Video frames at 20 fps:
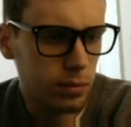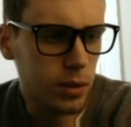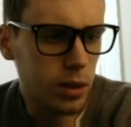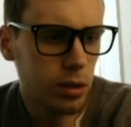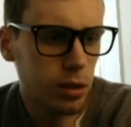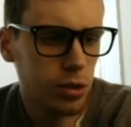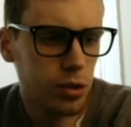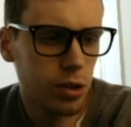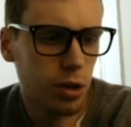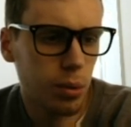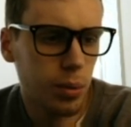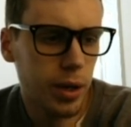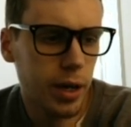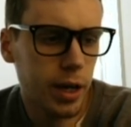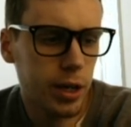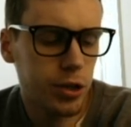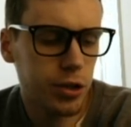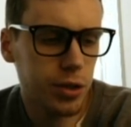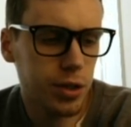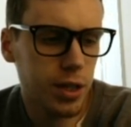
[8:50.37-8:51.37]
So we
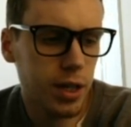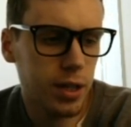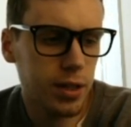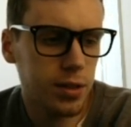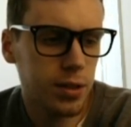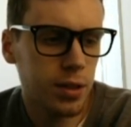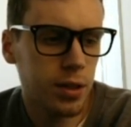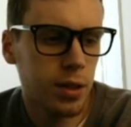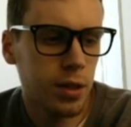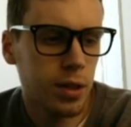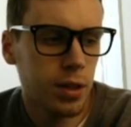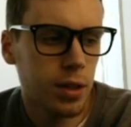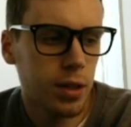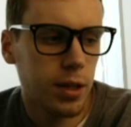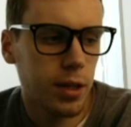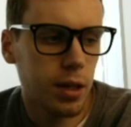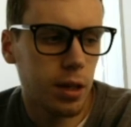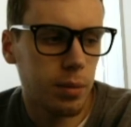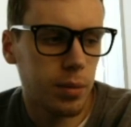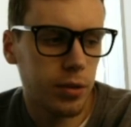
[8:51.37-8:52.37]
actually get,
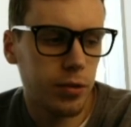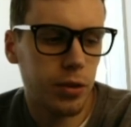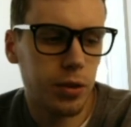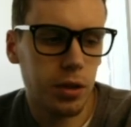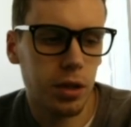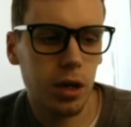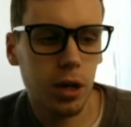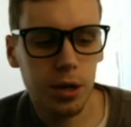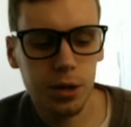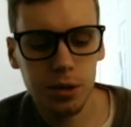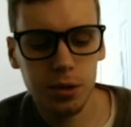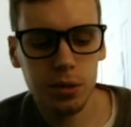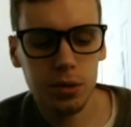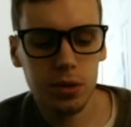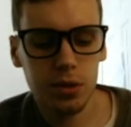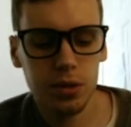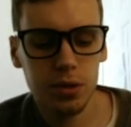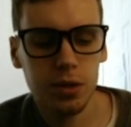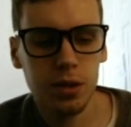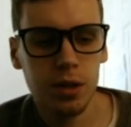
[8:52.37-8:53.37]
for the
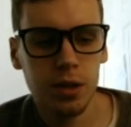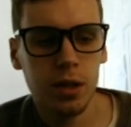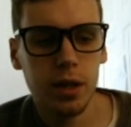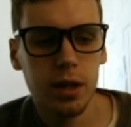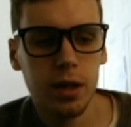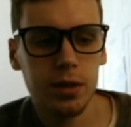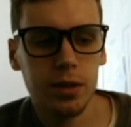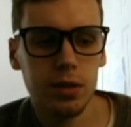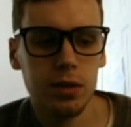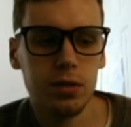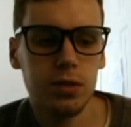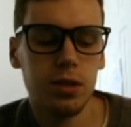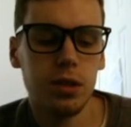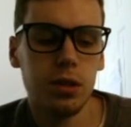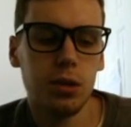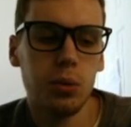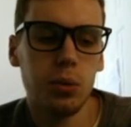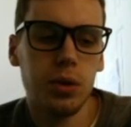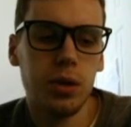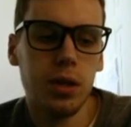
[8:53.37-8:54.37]
Cardinals, as you can see
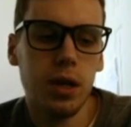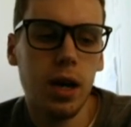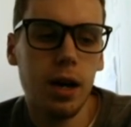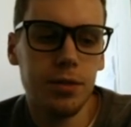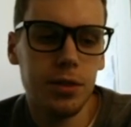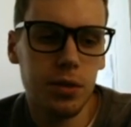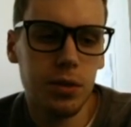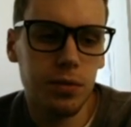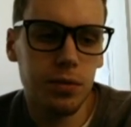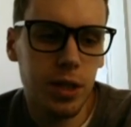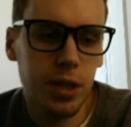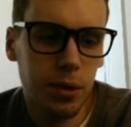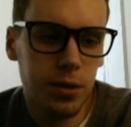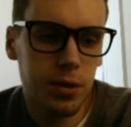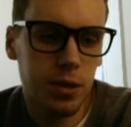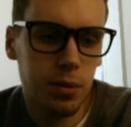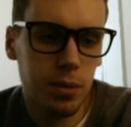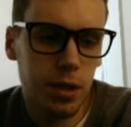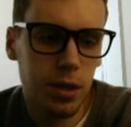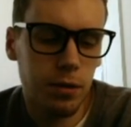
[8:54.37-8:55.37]
here with the offensive
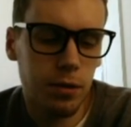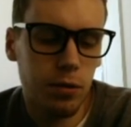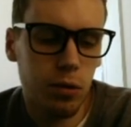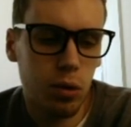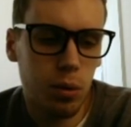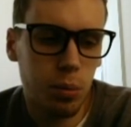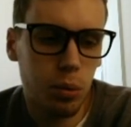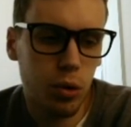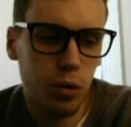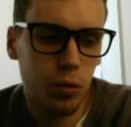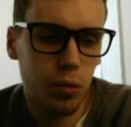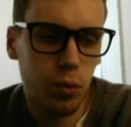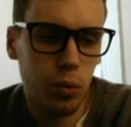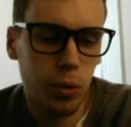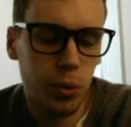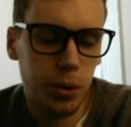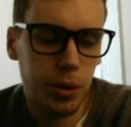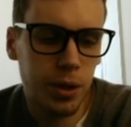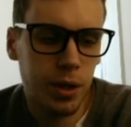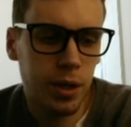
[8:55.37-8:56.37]
delta, we get a
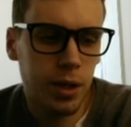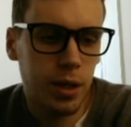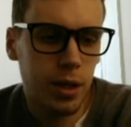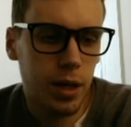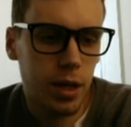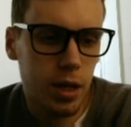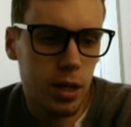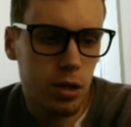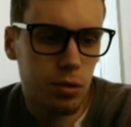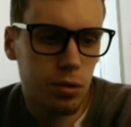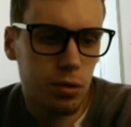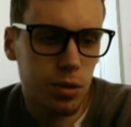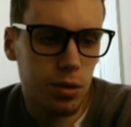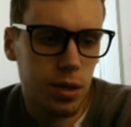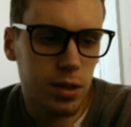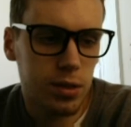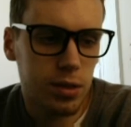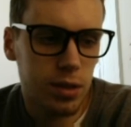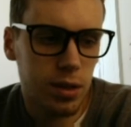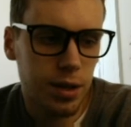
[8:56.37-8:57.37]
4.4
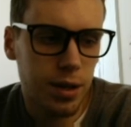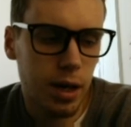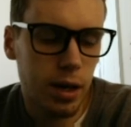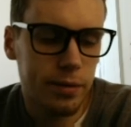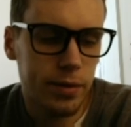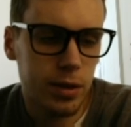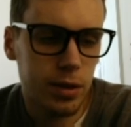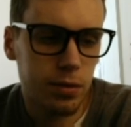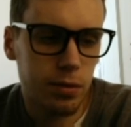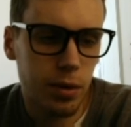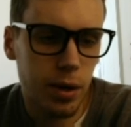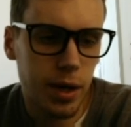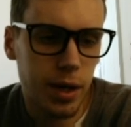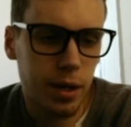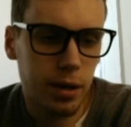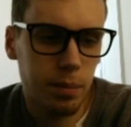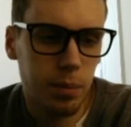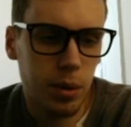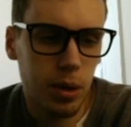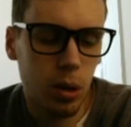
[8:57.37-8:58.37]
increase in offensive
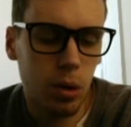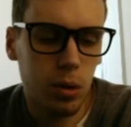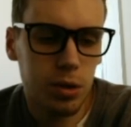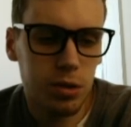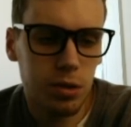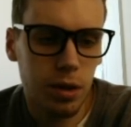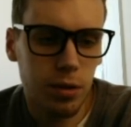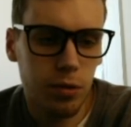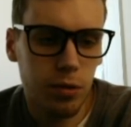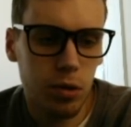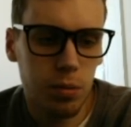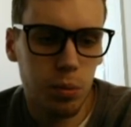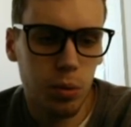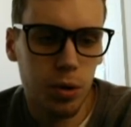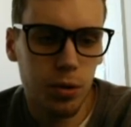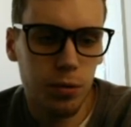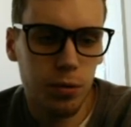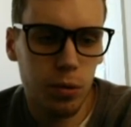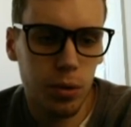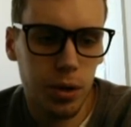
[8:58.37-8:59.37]
rating, but also a
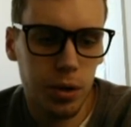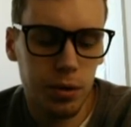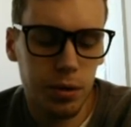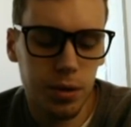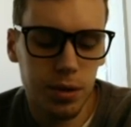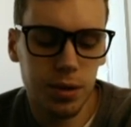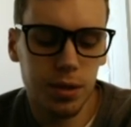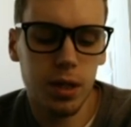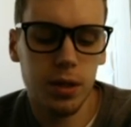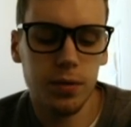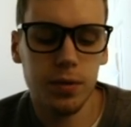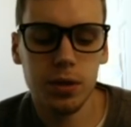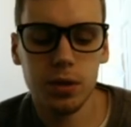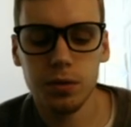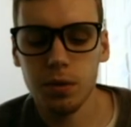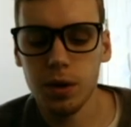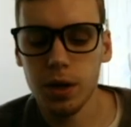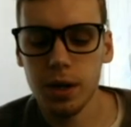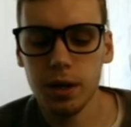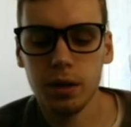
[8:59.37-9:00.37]
4.4 increase in defensive
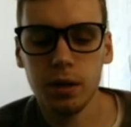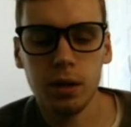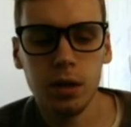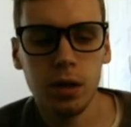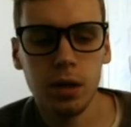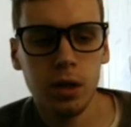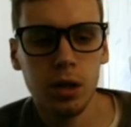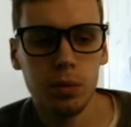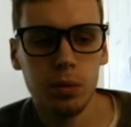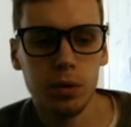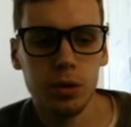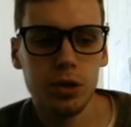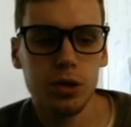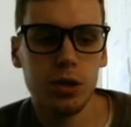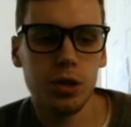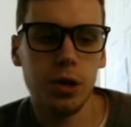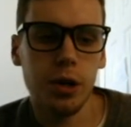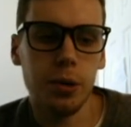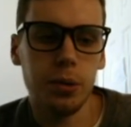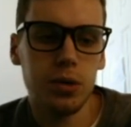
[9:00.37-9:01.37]
rating, which
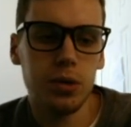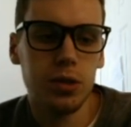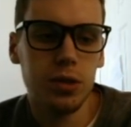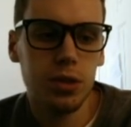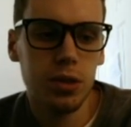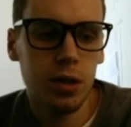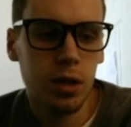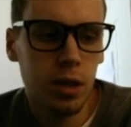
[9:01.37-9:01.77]
denotes